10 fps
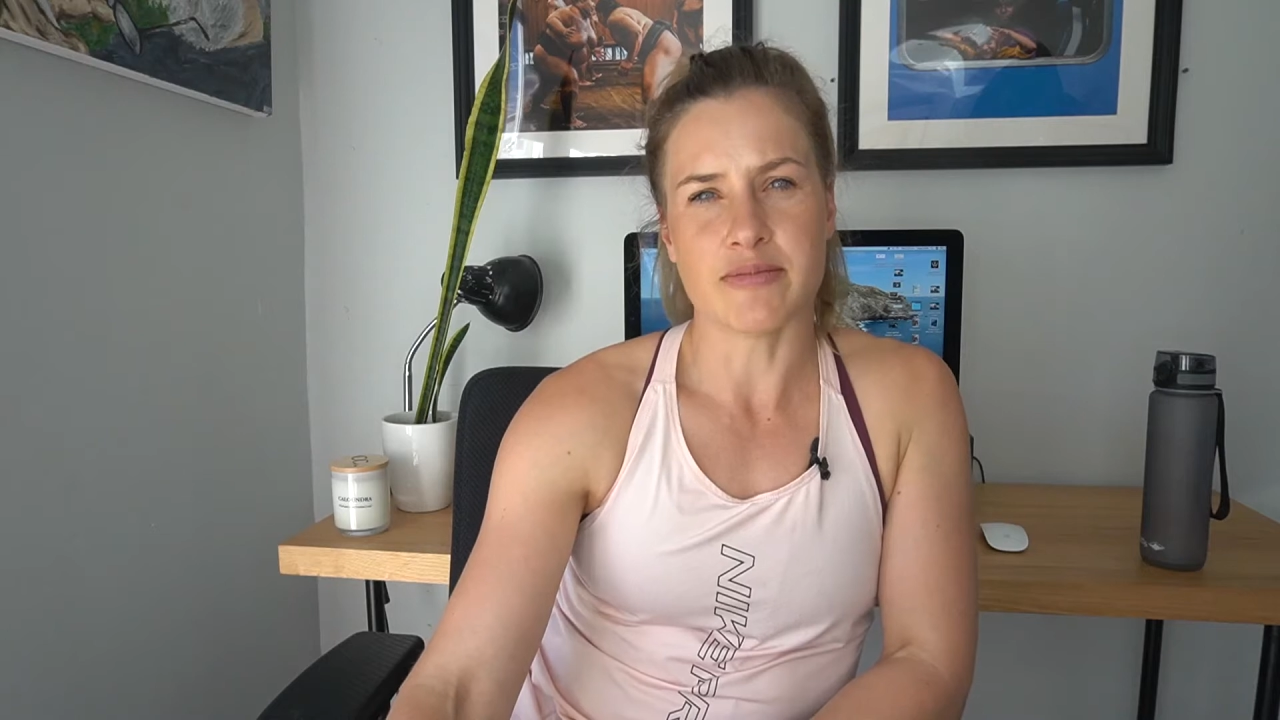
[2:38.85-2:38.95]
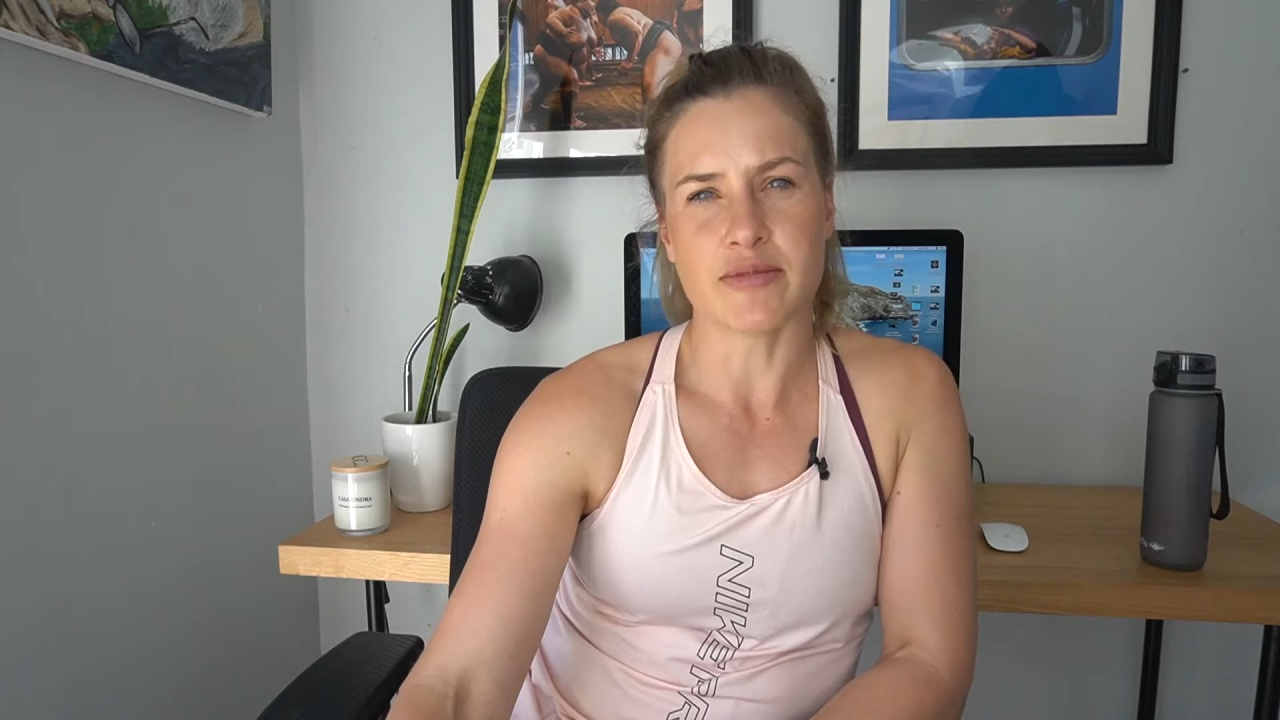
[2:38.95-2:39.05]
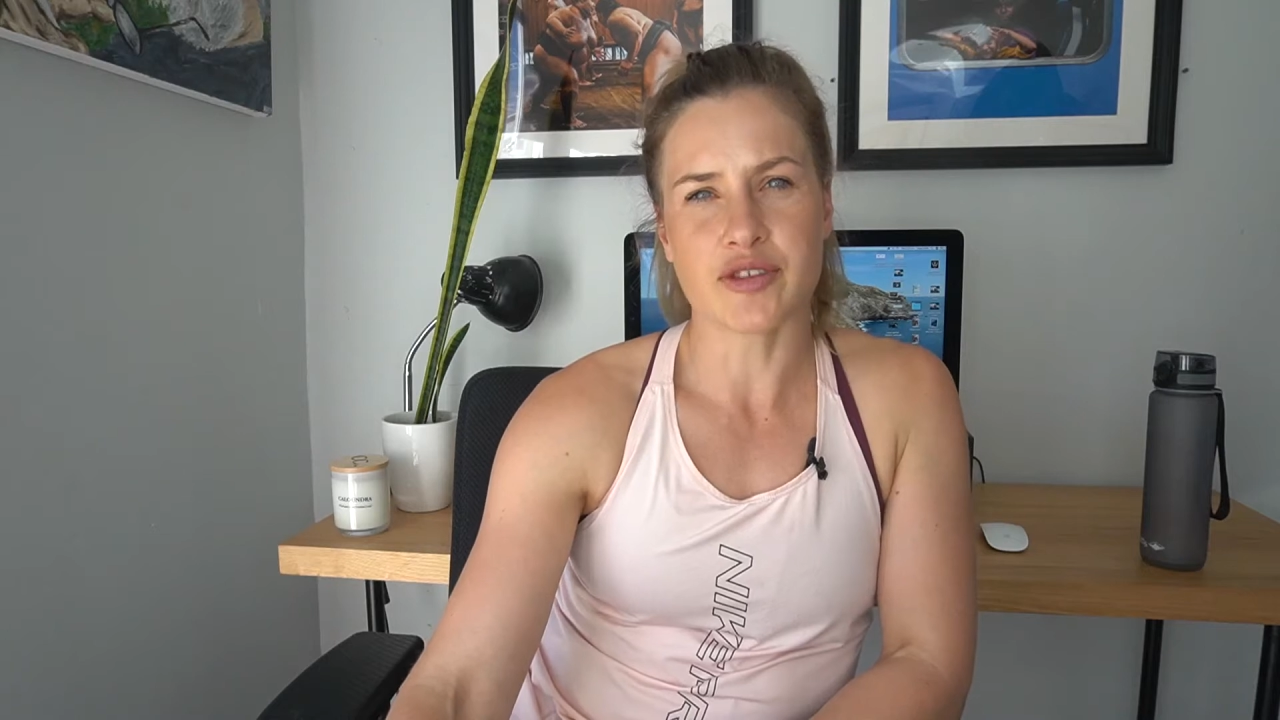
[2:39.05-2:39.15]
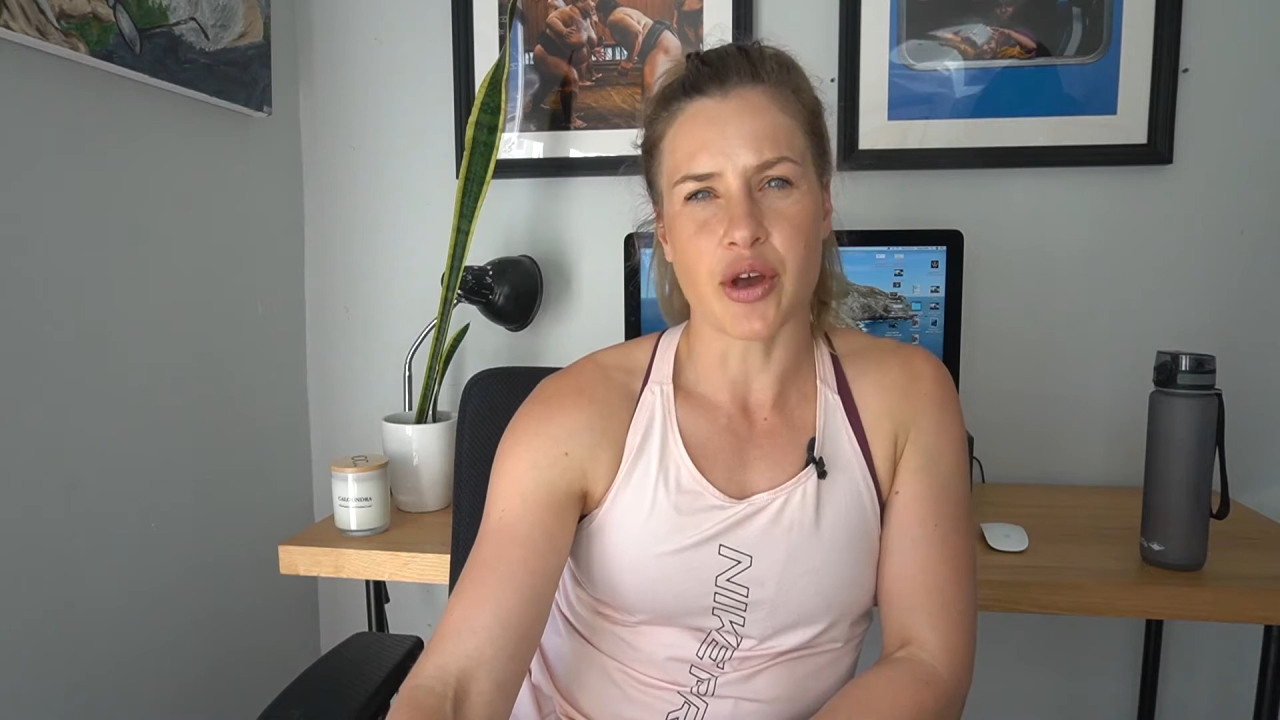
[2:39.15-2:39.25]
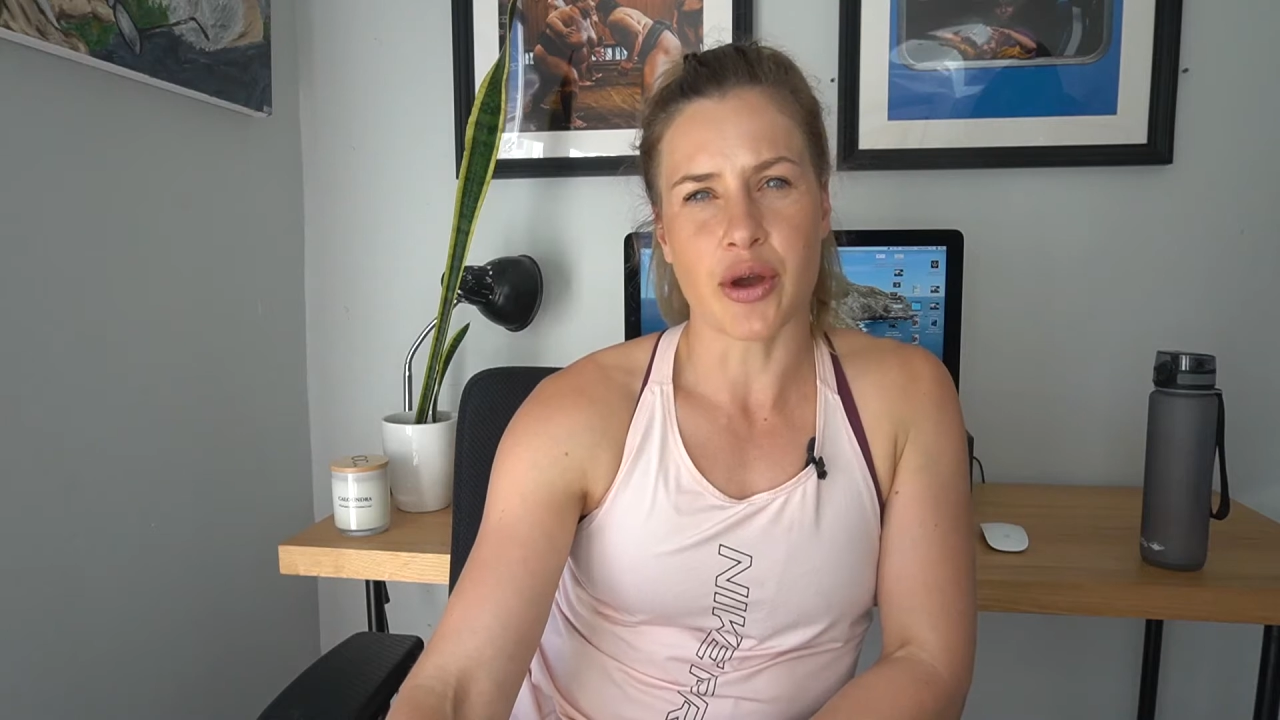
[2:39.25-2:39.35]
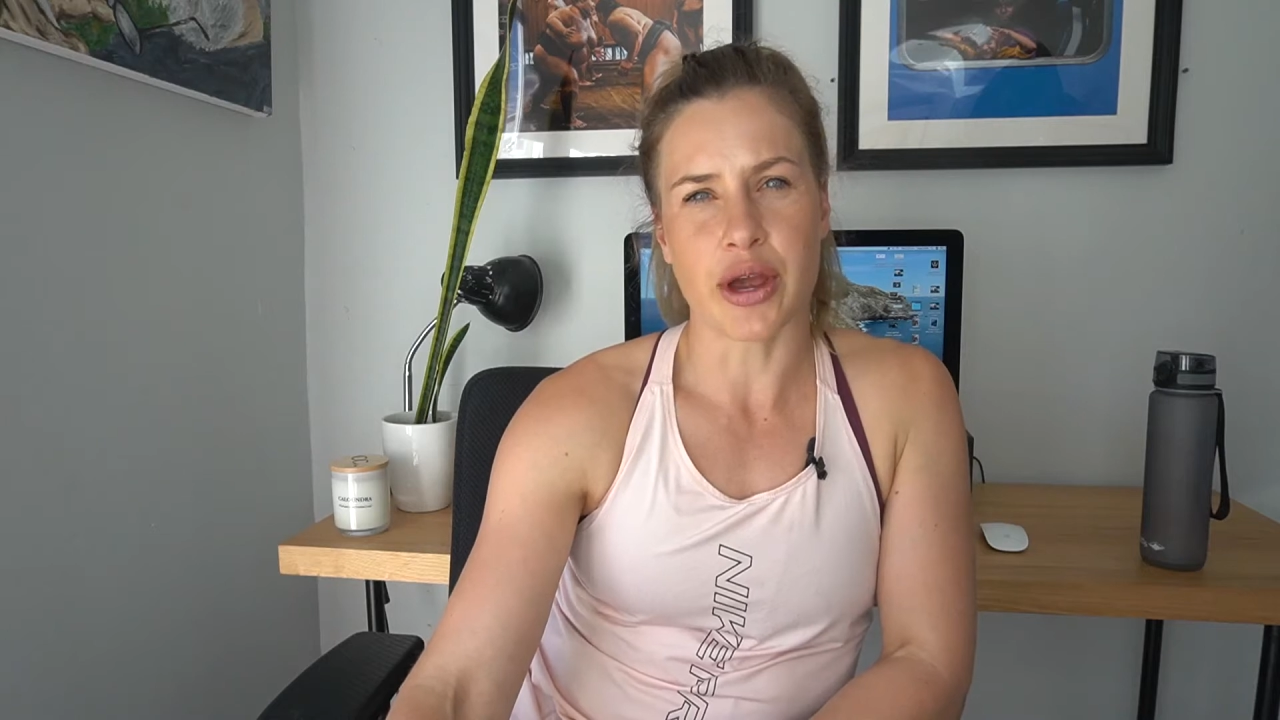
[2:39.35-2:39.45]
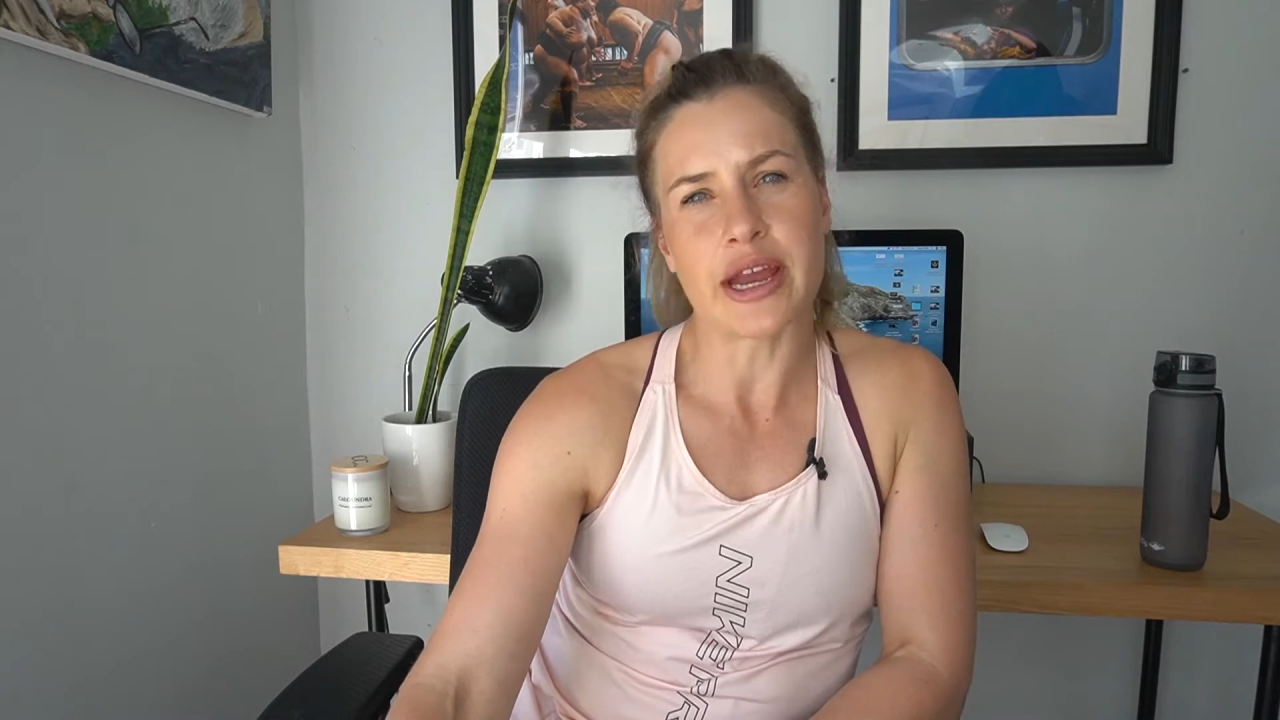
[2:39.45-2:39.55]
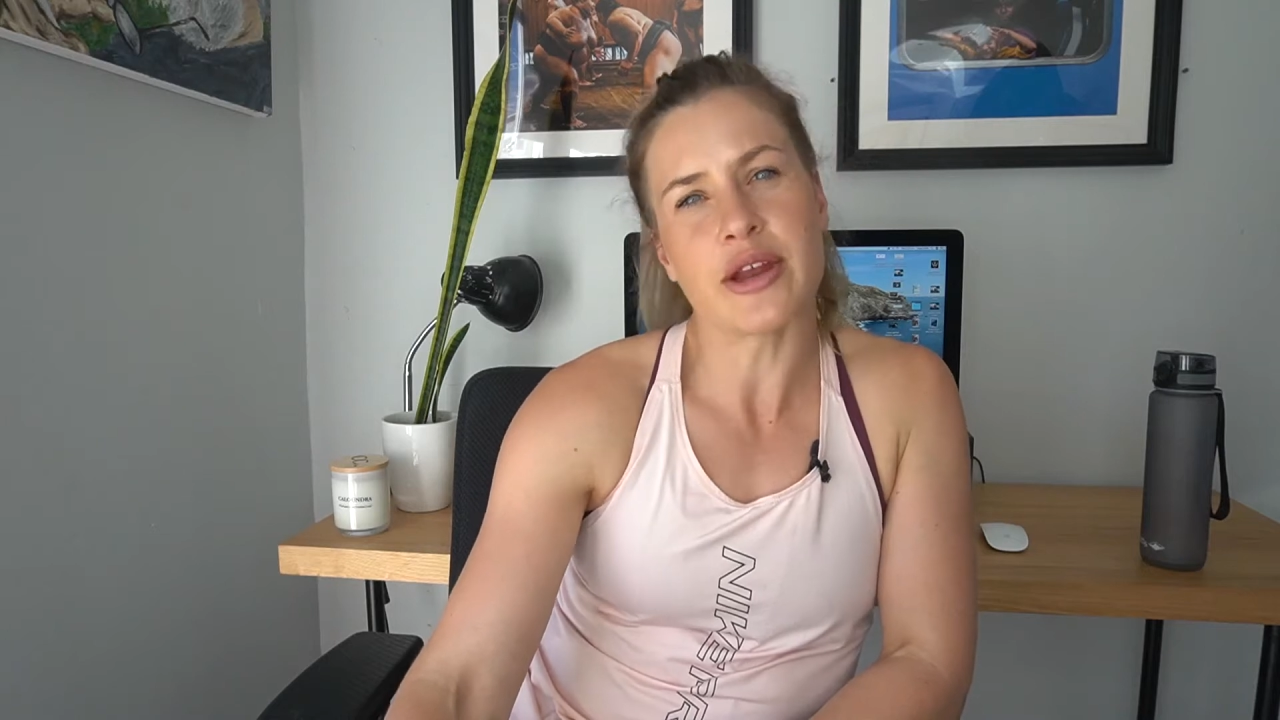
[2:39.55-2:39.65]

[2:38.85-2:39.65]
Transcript: so it